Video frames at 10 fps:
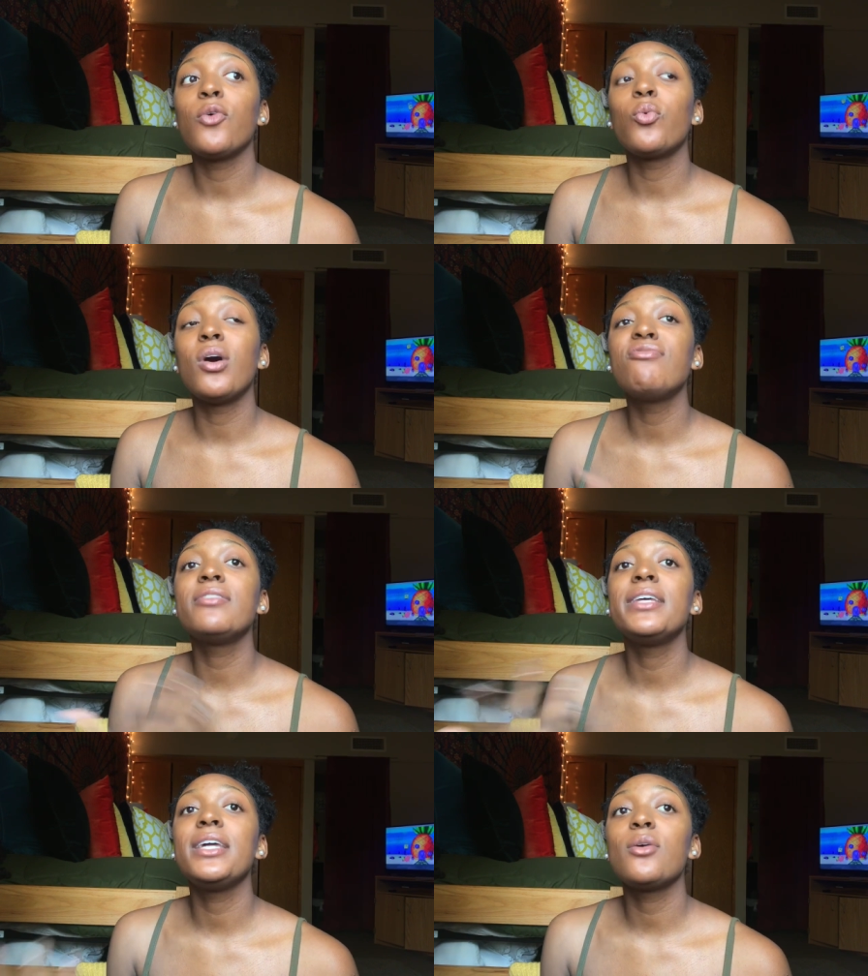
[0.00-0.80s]

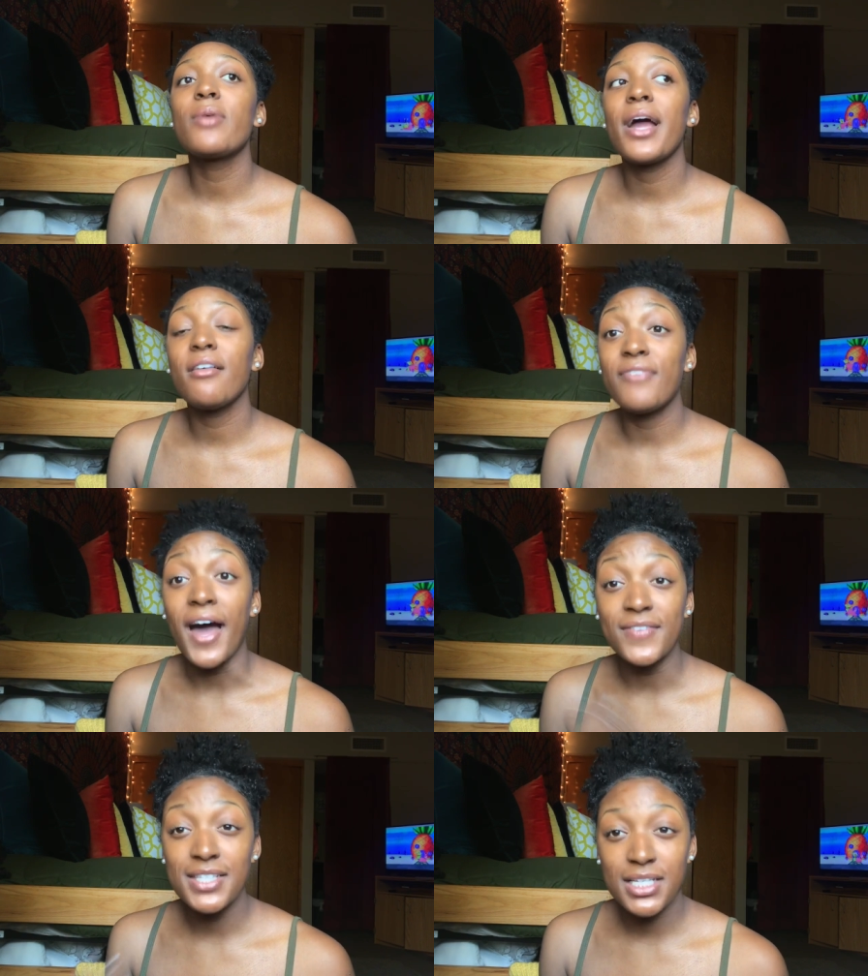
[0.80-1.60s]
roughly around
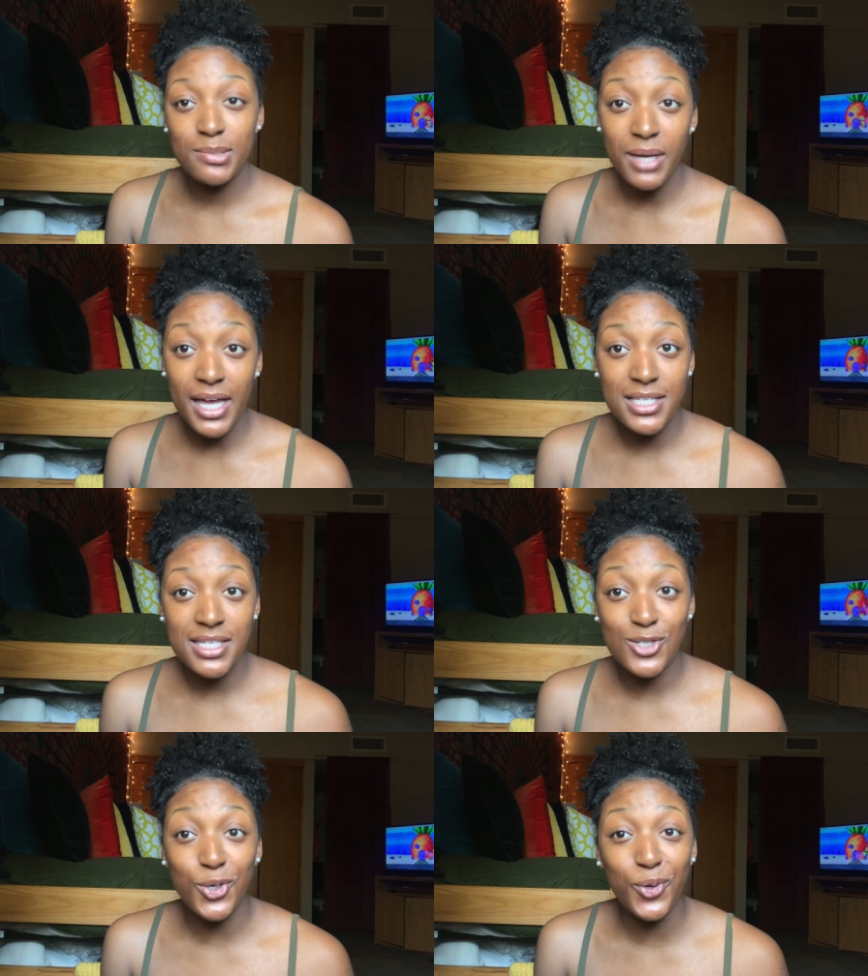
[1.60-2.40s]
5 to 6
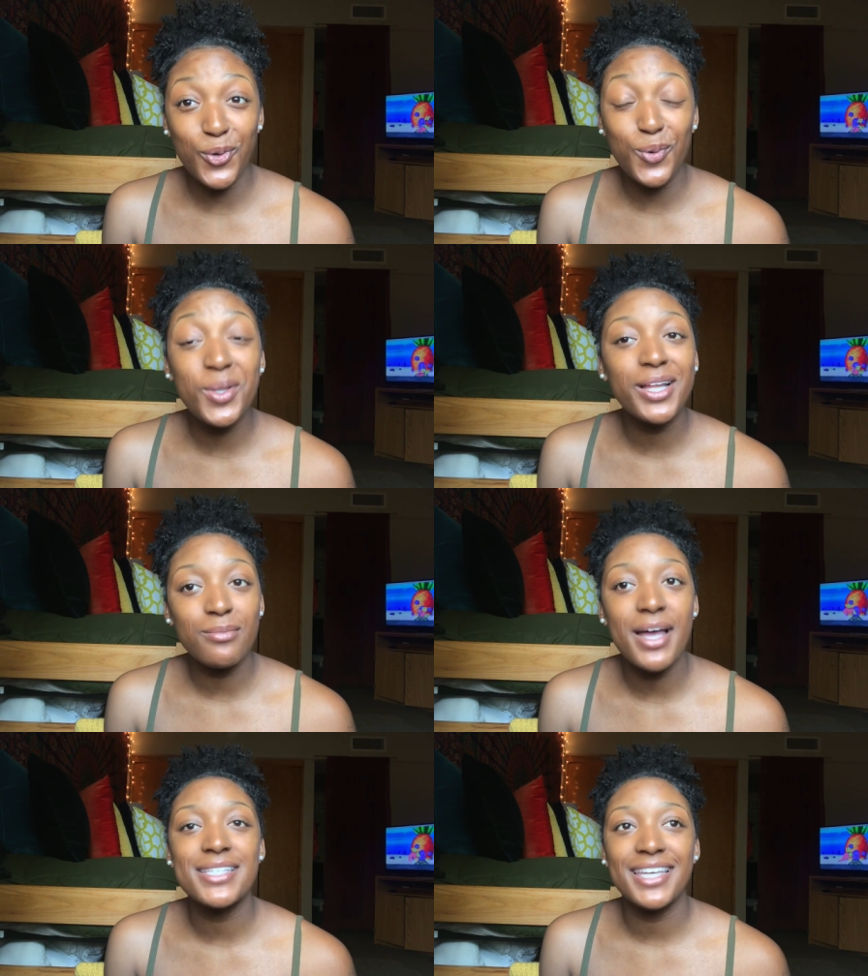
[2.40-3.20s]
months to
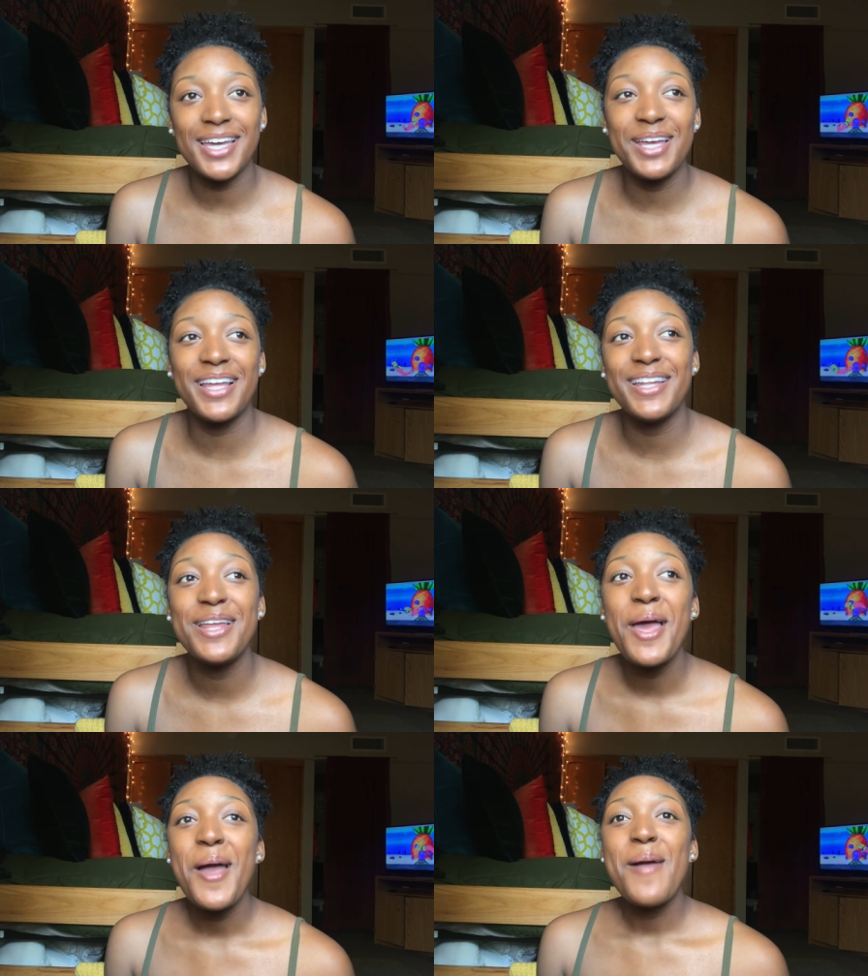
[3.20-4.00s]
clear my skin